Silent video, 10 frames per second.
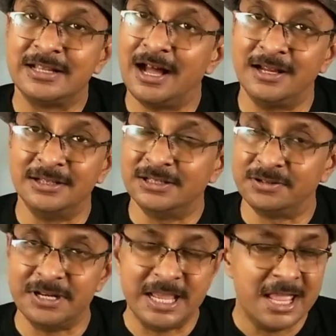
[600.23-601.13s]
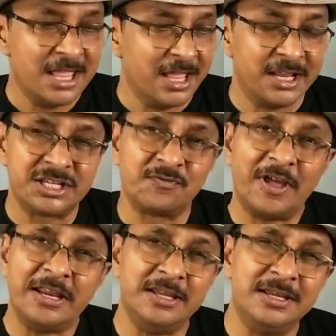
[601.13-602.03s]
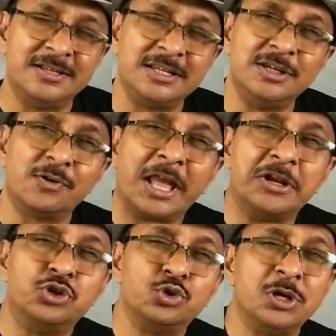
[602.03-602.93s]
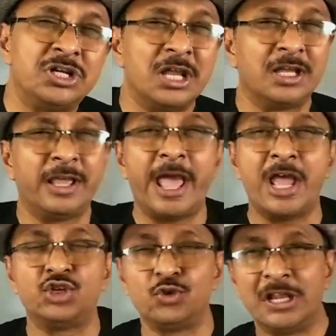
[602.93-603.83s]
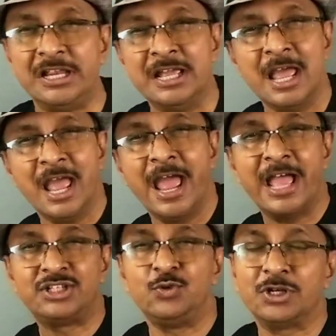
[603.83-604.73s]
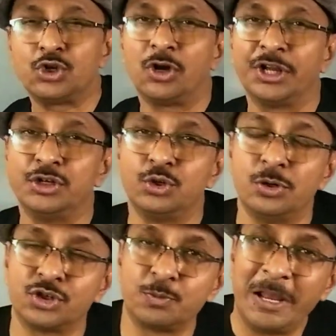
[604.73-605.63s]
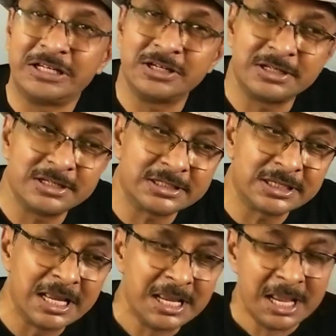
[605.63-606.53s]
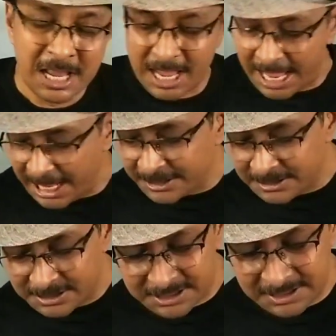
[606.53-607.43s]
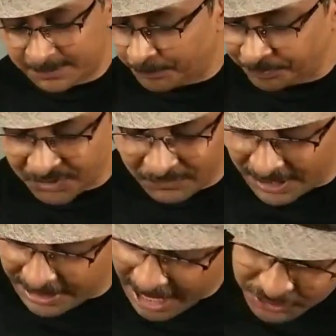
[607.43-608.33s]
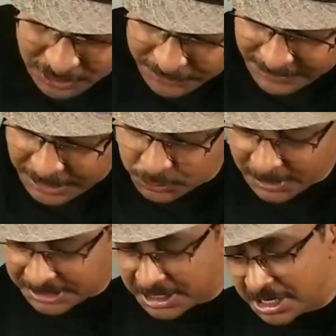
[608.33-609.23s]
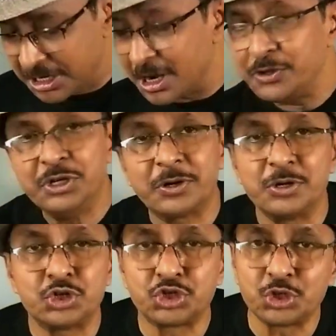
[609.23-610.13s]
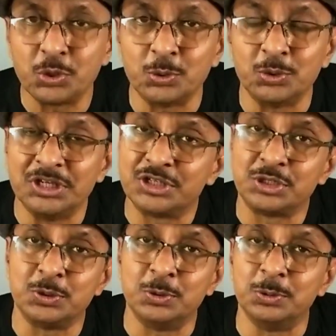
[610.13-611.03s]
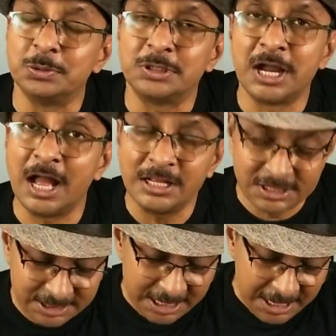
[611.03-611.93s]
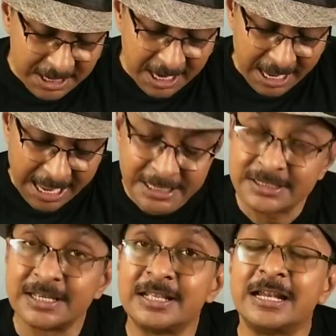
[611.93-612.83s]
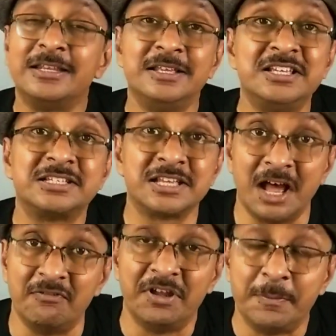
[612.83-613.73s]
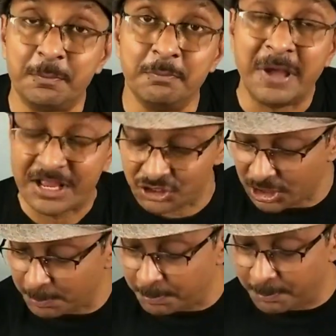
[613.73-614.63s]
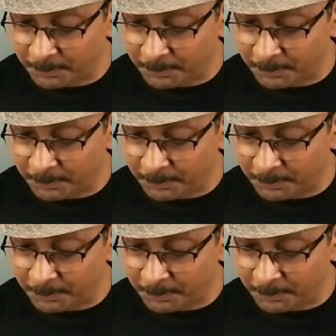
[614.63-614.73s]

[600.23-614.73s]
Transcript: the other 3. It is very easy. You can do it casually as you are talking to your spectators, and very casually you can do it. Now you show these 2 cards and say that these are very magical.